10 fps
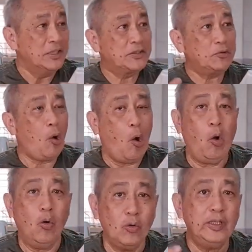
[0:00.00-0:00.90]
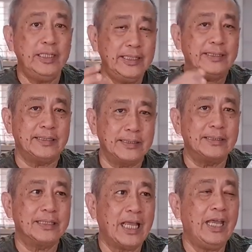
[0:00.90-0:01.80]
So all these
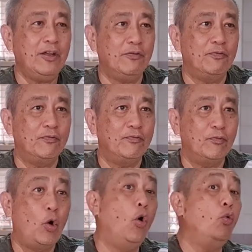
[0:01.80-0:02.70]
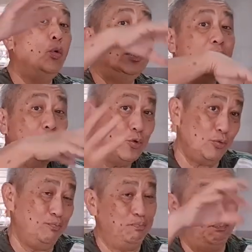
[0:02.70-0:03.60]
kind of
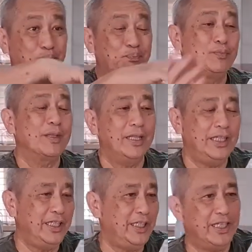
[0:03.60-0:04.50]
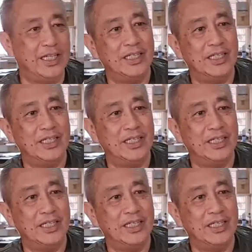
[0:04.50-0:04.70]
overlook the